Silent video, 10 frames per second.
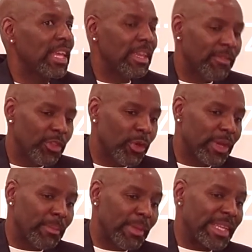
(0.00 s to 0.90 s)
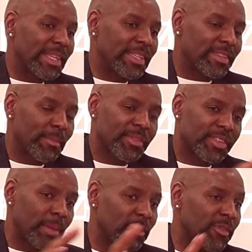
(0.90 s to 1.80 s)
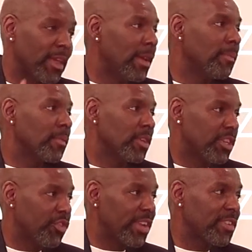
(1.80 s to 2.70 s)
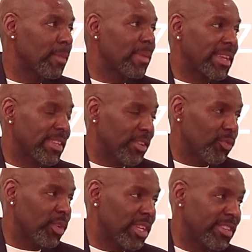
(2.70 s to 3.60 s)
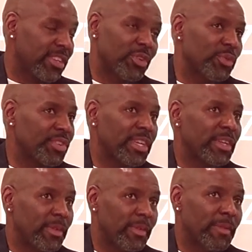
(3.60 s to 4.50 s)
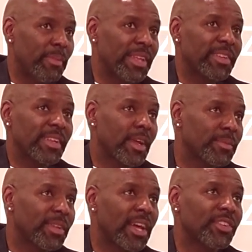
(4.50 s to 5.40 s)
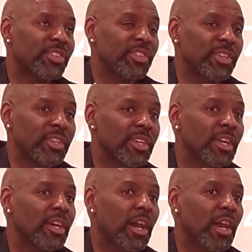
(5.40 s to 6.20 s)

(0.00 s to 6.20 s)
Even though it may, some of them dress up like it's a real institution, it basically comes down to